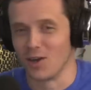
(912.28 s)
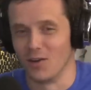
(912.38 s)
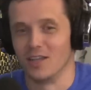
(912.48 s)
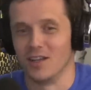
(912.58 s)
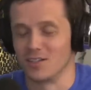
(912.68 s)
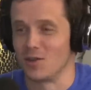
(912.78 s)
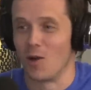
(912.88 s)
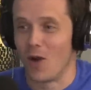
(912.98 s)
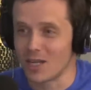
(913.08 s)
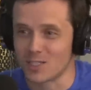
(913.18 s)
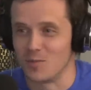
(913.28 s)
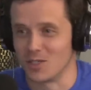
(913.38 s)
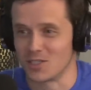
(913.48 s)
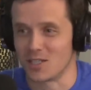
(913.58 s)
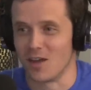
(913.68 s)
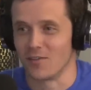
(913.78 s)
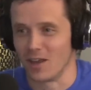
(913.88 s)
going in there. So I watched a bunch of stuff,